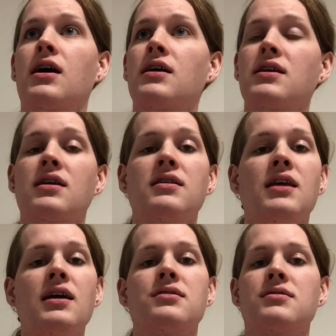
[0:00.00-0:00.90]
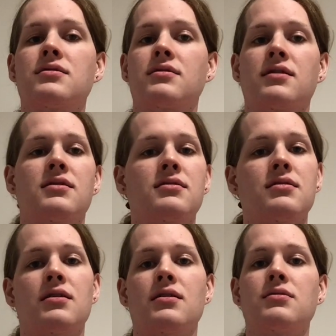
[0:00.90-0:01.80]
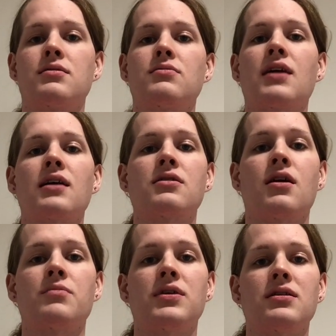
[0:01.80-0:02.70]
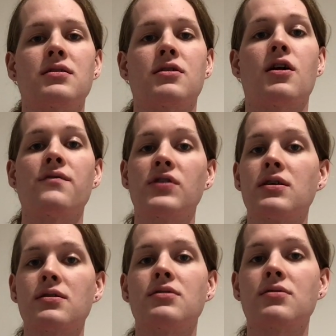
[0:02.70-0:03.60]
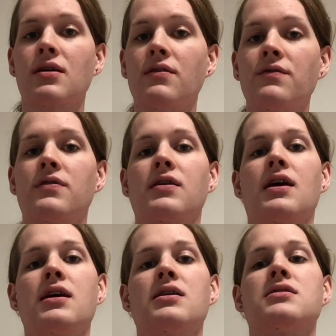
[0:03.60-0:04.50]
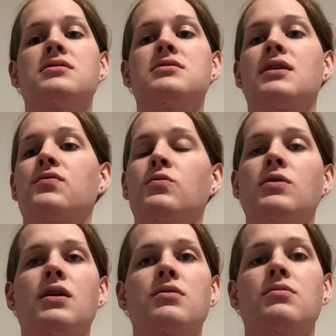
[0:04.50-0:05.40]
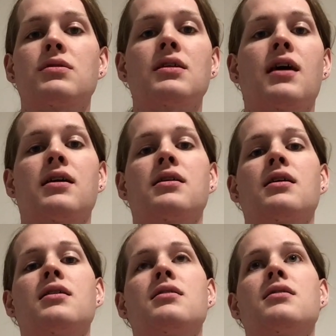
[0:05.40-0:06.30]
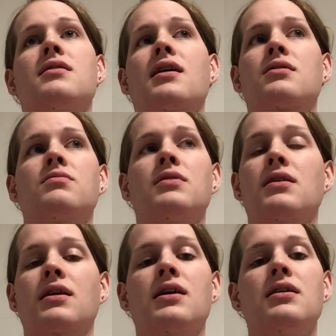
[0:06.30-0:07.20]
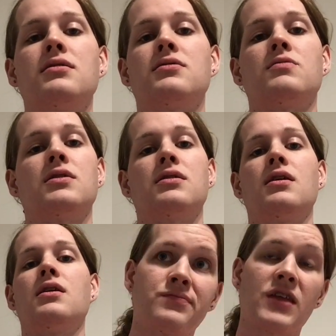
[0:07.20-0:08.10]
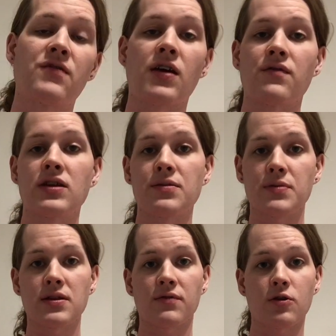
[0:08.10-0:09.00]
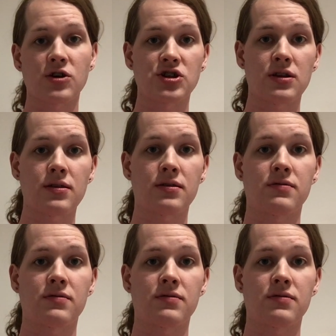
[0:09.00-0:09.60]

at the end of the day, it's just exude that confidence in yourself, and everyone else will see that, and that's really the key to it. If you have any specific questions